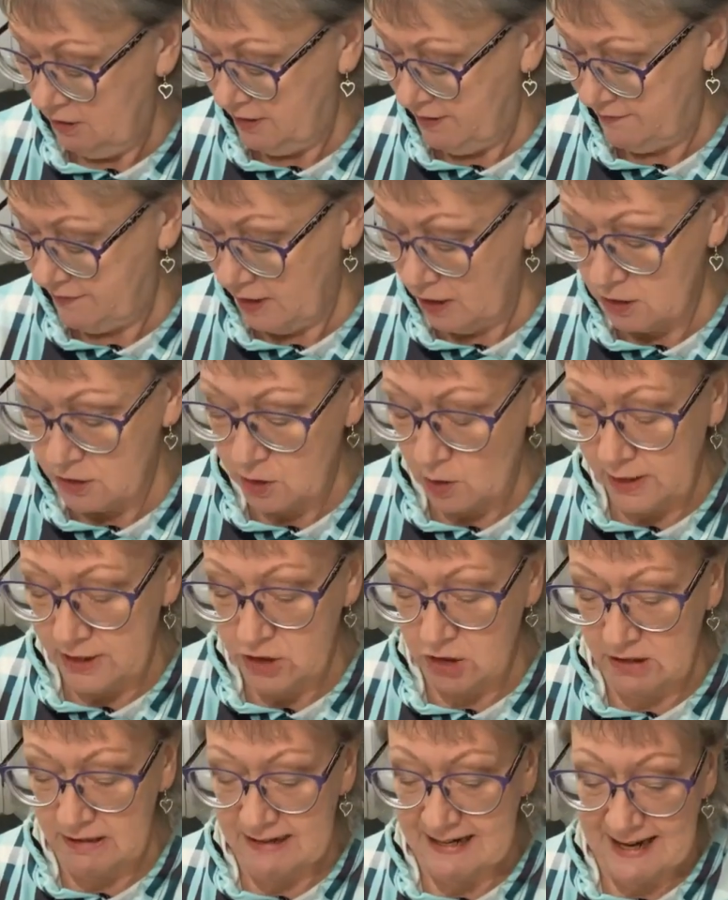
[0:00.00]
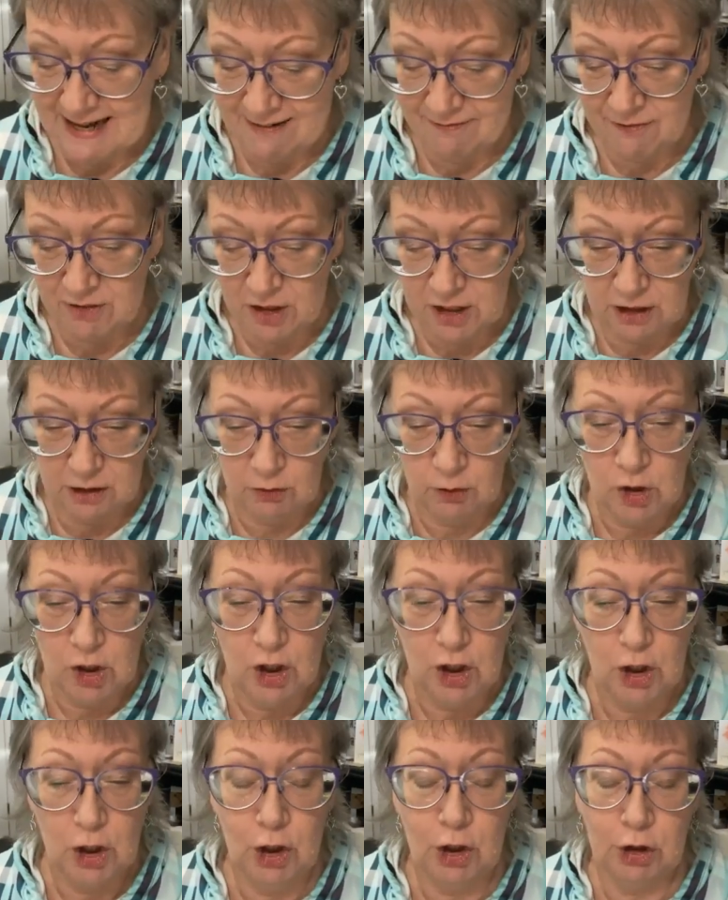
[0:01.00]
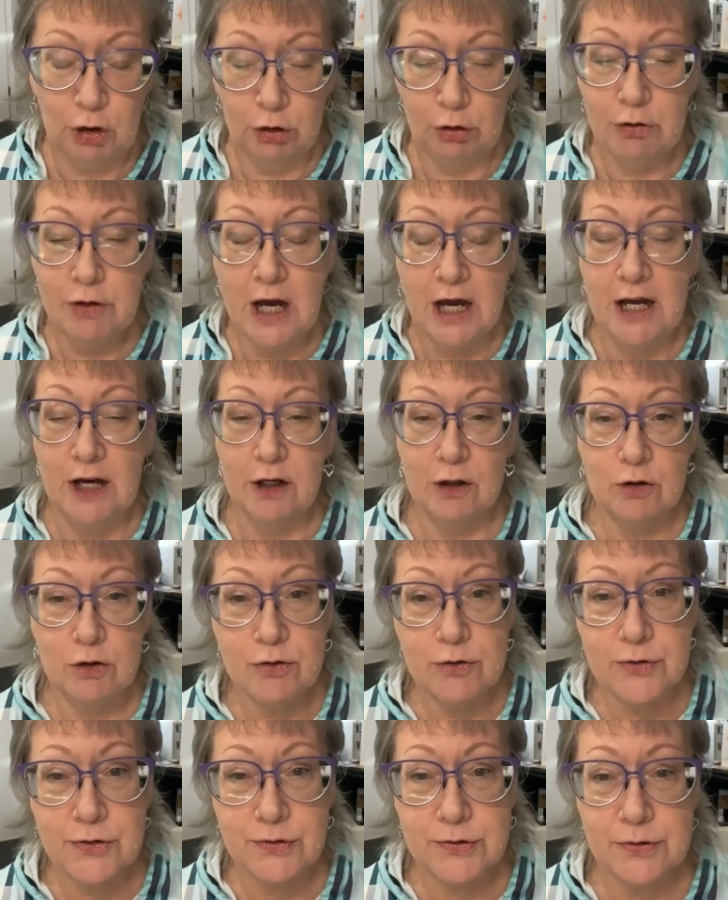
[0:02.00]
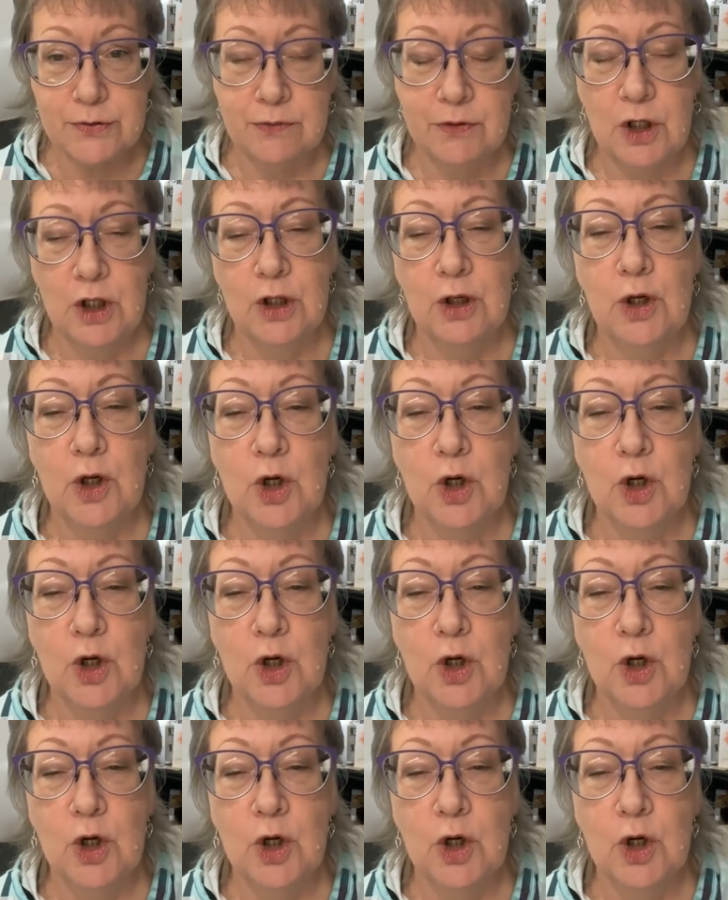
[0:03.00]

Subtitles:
The first question I have for you, who knows